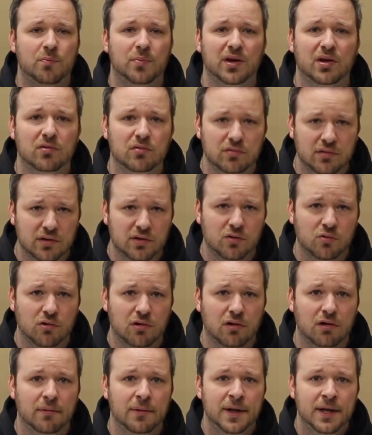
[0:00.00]
build
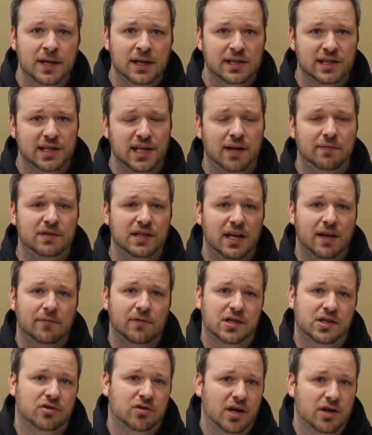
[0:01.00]
your safety
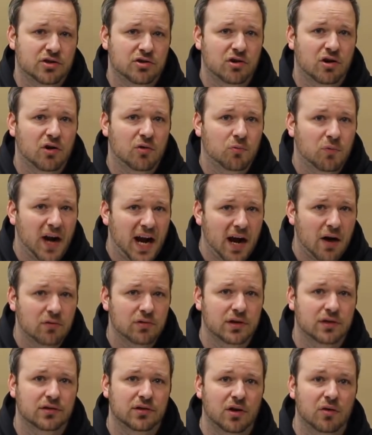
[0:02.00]
infrastructure
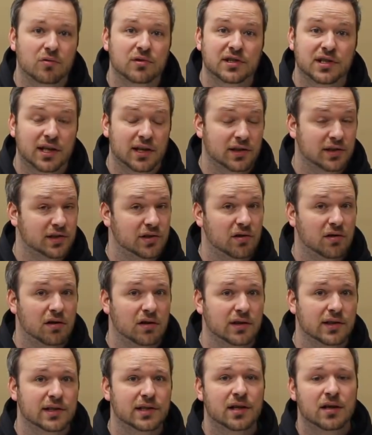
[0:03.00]
around those
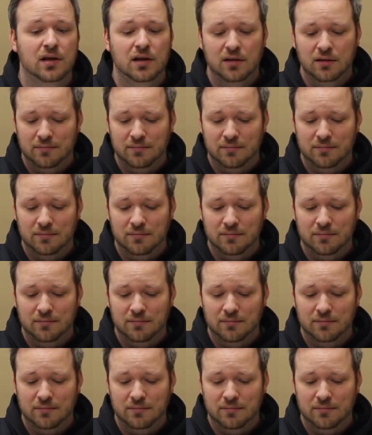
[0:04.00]
concerns